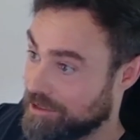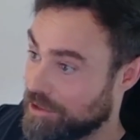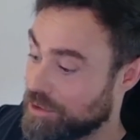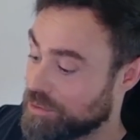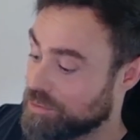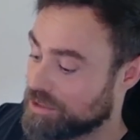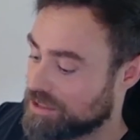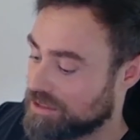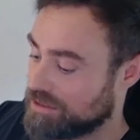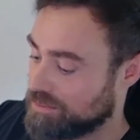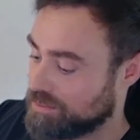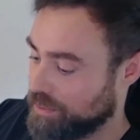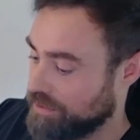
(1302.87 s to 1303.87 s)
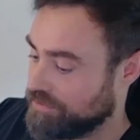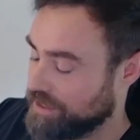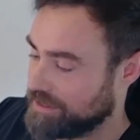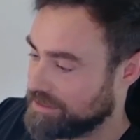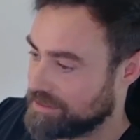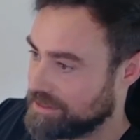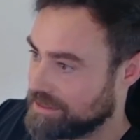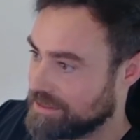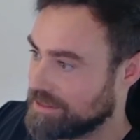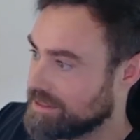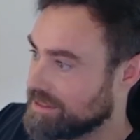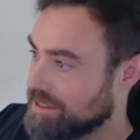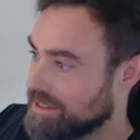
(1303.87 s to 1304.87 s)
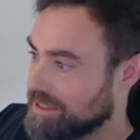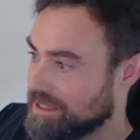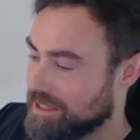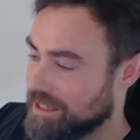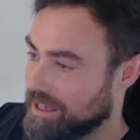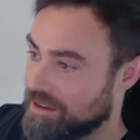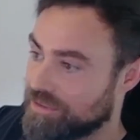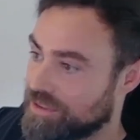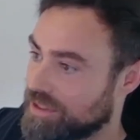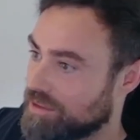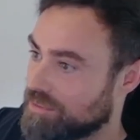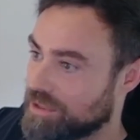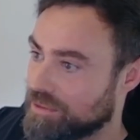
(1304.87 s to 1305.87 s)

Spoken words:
code was perfect and everything.